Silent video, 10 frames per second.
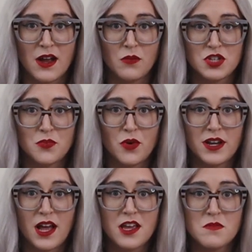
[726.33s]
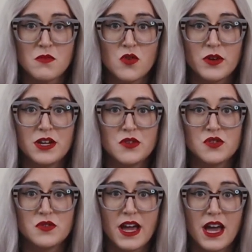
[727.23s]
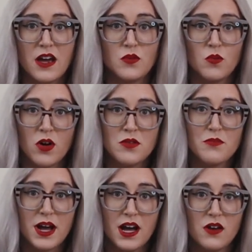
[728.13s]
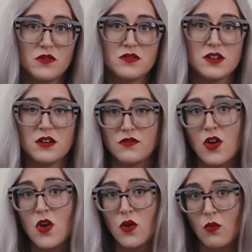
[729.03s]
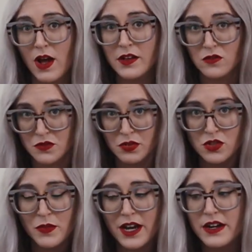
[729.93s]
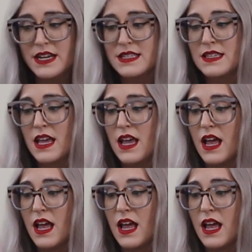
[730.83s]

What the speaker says: at which point I am going to add 1 pound of wild blueberries